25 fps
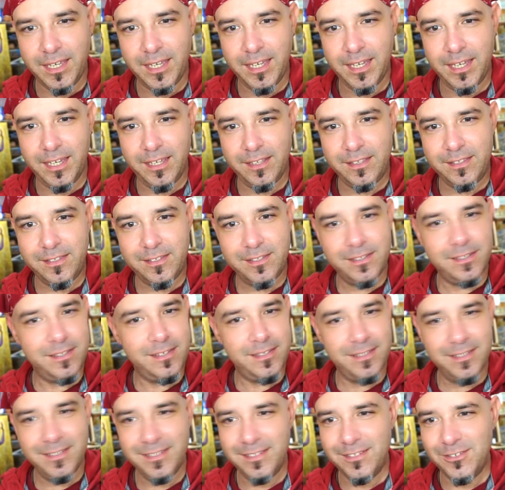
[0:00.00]

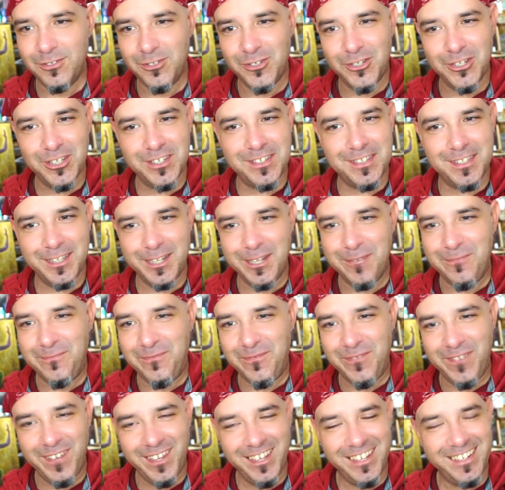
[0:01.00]
it just didn't
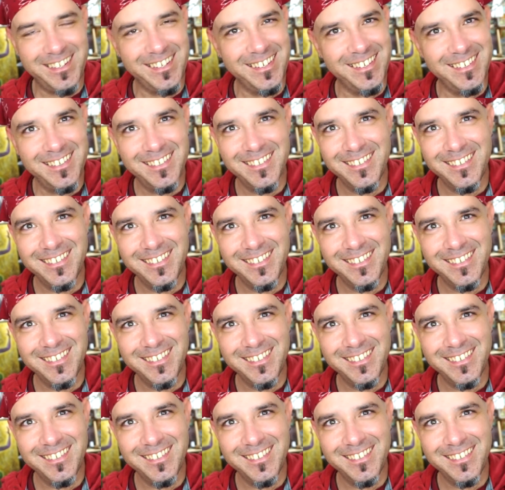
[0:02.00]
fit.